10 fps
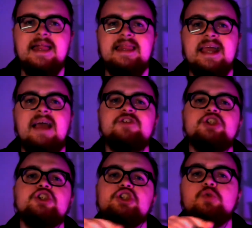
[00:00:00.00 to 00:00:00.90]
They have to
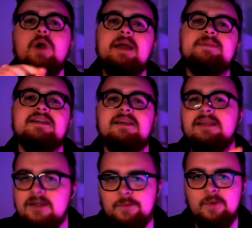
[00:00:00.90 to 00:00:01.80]
describe to
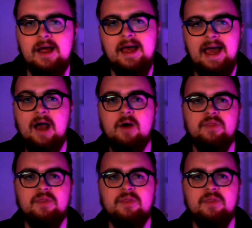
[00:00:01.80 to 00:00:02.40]
you how